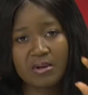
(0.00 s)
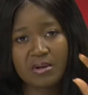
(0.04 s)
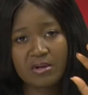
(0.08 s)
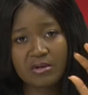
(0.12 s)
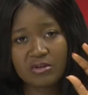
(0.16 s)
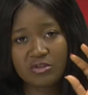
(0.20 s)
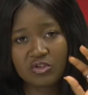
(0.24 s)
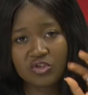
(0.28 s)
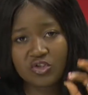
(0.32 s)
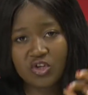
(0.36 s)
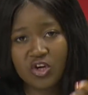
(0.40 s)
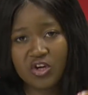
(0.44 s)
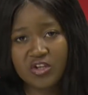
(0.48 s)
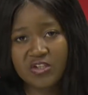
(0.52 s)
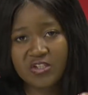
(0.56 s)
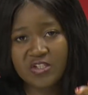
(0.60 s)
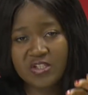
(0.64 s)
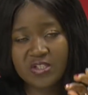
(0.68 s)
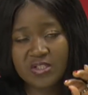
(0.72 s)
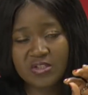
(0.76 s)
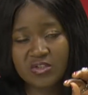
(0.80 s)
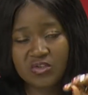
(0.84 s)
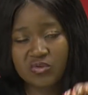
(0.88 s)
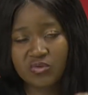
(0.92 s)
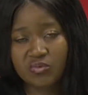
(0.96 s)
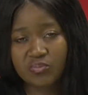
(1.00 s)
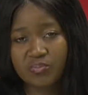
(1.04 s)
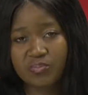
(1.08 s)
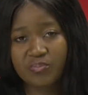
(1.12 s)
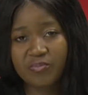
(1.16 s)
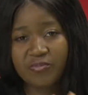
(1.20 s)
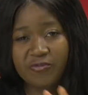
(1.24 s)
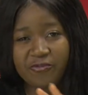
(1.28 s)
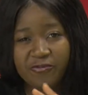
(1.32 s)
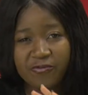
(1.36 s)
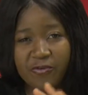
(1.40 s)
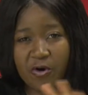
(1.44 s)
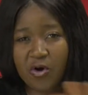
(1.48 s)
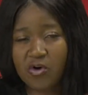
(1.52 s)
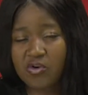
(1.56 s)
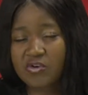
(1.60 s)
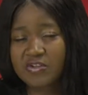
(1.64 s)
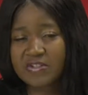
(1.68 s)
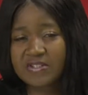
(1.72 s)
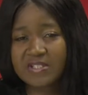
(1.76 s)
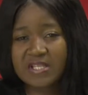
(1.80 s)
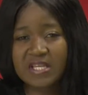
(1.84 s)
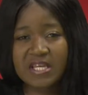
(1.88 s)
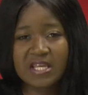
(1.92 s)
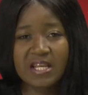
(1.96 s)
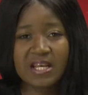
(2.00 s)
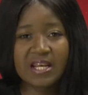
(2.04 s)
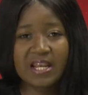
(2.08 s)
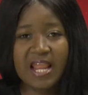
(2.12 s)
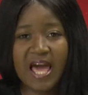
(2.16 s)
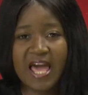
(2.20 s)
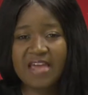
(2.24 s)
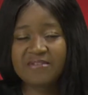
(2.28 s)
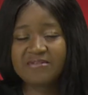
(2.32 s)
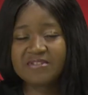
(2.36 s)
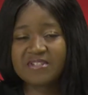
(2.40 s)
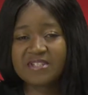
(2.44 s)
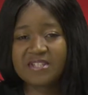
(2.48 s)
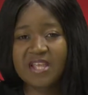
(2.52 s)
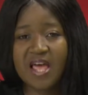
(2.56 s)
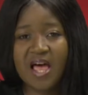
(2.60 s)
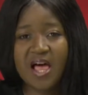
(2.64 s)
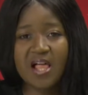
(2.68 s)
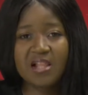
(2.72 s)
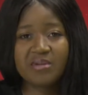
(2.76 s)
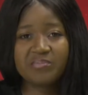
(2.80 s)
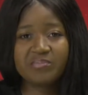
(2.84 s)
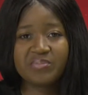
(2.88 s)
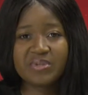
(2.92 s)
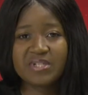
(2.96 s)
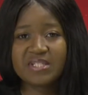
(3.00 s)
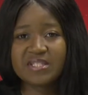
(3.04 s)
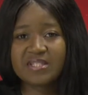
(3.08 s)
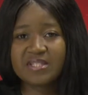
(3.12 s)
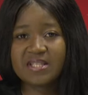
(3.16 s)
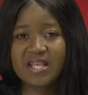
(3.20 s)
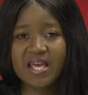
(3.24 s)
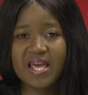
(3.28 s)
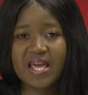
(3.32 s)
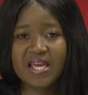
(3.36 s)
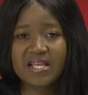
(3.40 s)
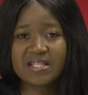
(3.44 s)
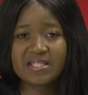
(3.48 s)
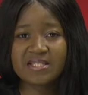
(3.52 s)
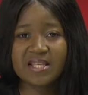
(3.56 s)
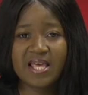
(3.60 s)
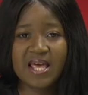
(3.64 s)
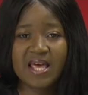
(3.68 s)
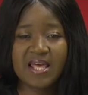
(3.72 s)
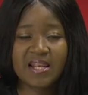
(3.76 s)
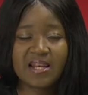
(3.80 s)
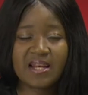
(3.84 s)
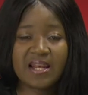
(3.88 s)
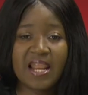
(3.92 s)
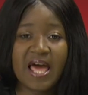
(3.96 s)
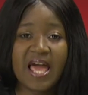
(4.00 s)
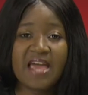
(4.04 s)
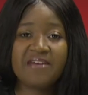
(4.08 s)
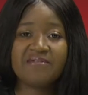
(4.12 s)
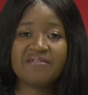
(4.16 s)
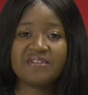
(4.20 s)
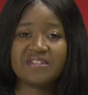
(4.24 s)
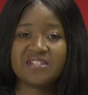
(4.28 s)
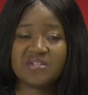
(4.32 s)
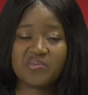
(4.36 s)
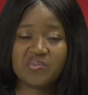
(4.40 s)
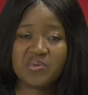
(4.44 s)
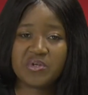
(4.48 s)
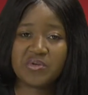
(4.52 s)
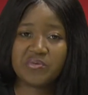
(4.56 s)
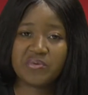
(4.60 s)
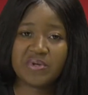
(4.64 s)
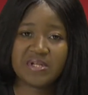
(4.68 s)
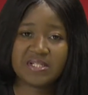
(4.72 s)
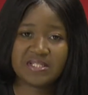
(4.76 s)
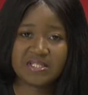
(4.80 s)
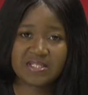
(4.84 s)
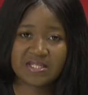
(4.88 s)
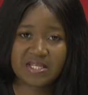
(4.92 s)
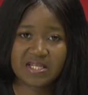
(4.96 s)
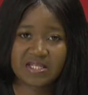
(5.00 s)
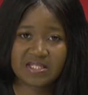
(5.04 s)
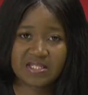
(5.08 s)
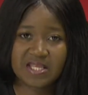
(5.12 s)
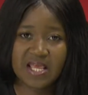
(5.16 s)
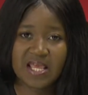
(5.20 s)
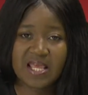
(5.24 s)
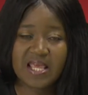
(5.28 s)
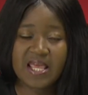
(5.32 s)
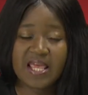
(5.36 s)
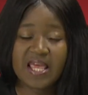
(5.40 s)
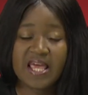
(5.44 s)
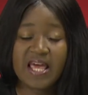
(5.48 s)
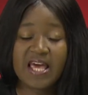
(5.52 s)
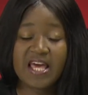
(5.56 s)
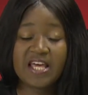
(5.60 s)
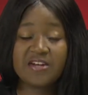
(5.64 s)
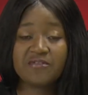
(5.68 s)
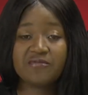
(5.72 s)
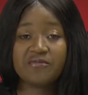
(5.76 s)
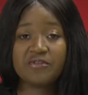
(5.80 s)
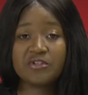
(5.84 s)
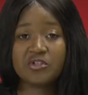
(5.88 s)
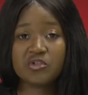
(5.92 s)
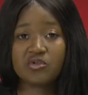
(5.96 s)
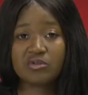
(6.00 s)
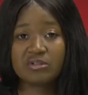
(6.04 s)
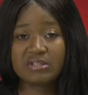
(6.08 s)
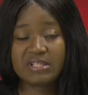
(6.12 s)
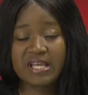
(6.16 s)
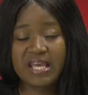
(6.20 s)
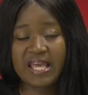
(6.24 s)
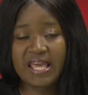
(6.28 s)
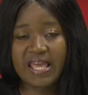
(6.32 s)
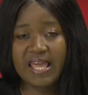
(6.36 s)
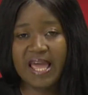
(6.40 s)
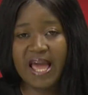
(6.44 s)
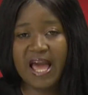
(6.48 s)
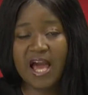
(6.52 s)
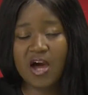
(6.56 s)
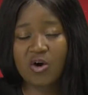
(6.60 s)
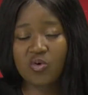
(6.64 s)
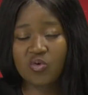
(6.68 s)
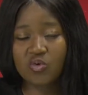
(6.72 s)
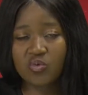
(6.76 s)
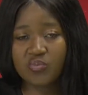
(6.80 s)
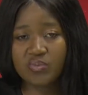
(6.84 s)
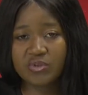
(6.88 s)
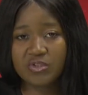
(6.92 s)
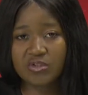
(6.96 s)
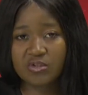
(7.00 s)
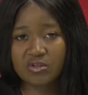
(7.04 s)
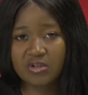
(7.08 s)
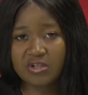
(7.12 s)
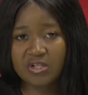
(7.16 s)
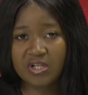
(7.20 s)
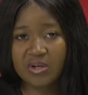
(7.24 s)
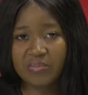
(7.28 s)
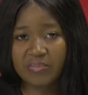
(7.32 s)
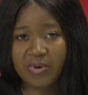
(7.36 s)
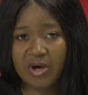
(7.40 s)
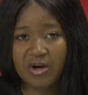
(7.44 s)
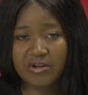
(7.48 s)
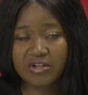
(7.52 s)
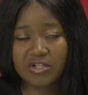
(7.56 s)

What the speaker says: just focusing lifestyle, business, and life experiences. And for today, I will be talking about a